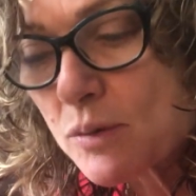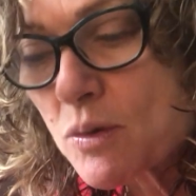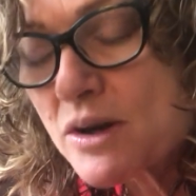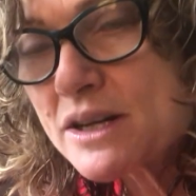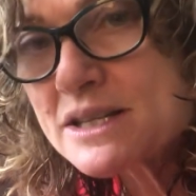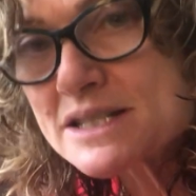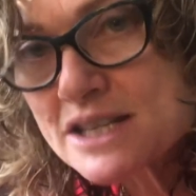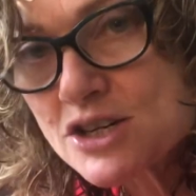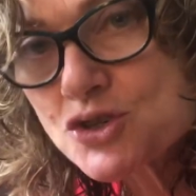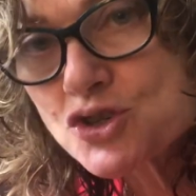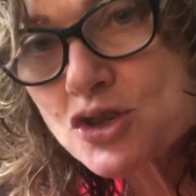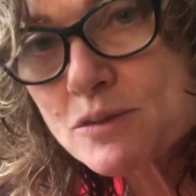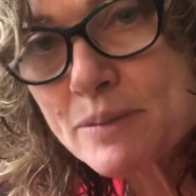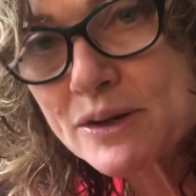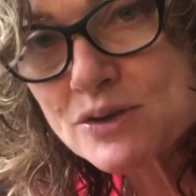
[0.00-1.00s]
I want to
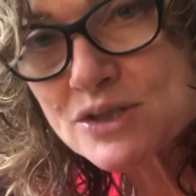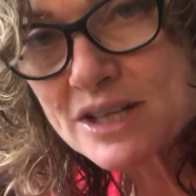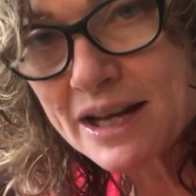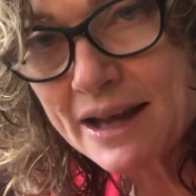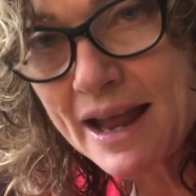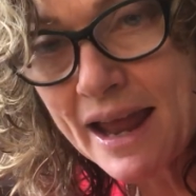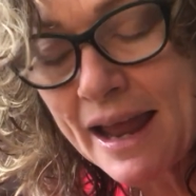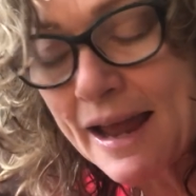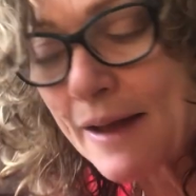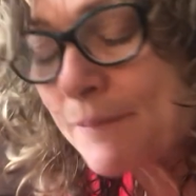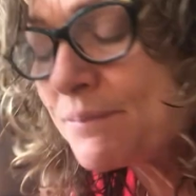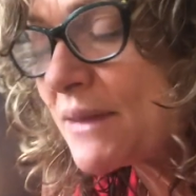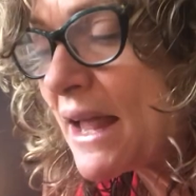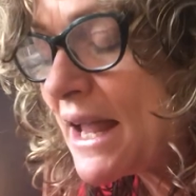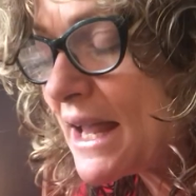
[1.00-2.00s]
teach you about today
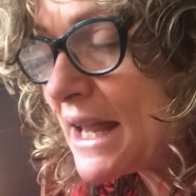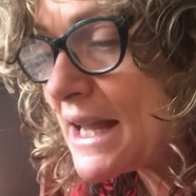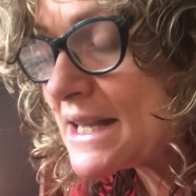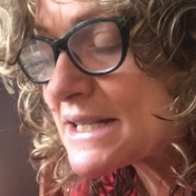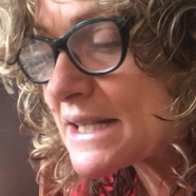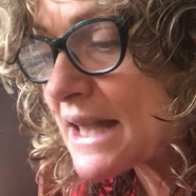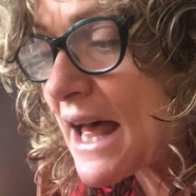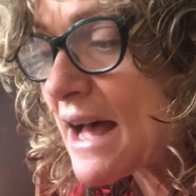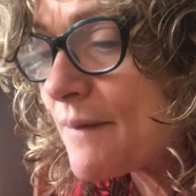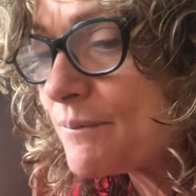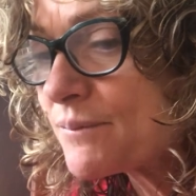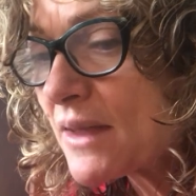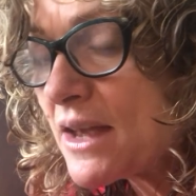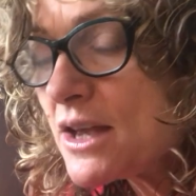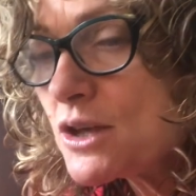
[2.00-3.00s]
is
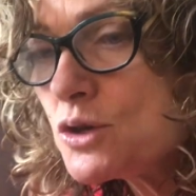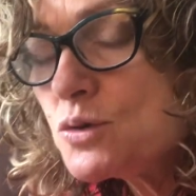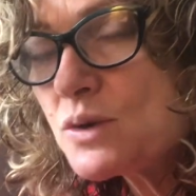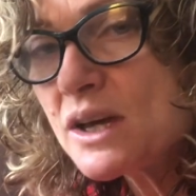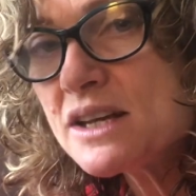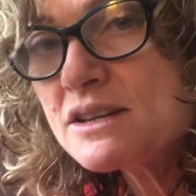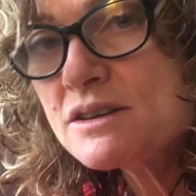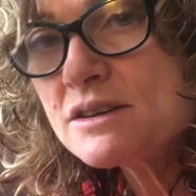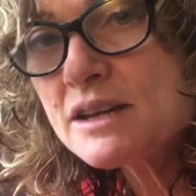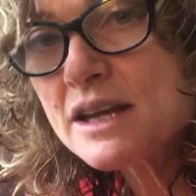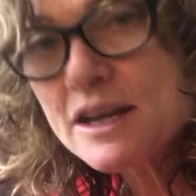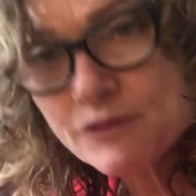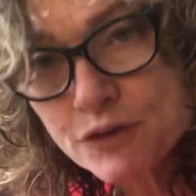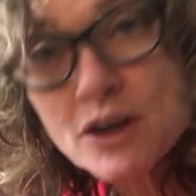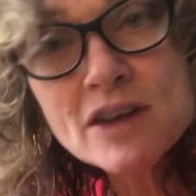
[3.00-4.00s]
that you can,
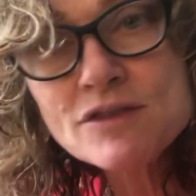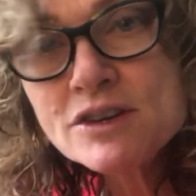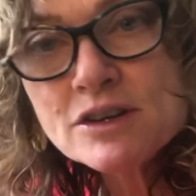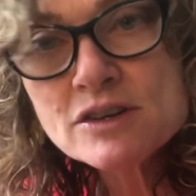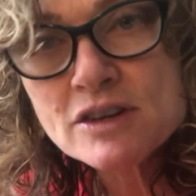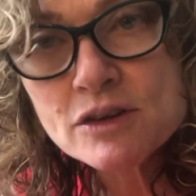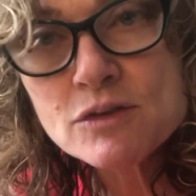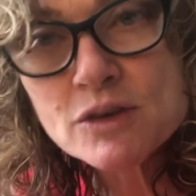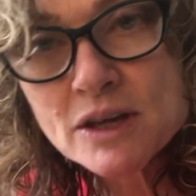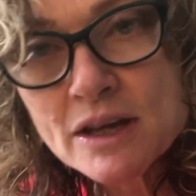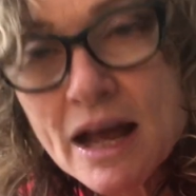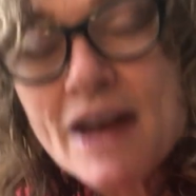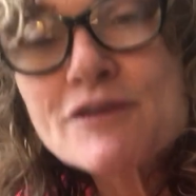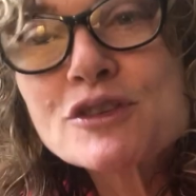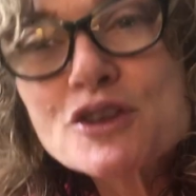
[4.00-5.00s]
if even
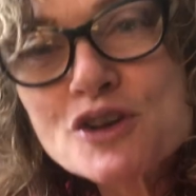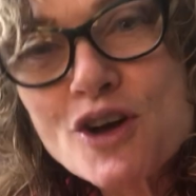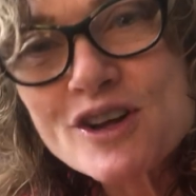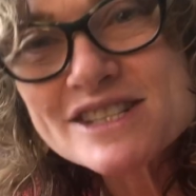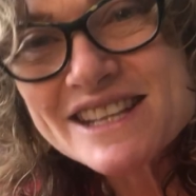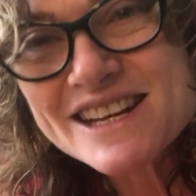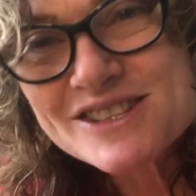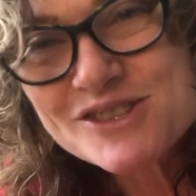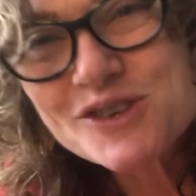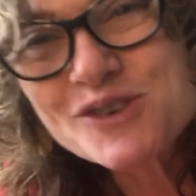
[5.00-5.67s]
the, and for the nonsense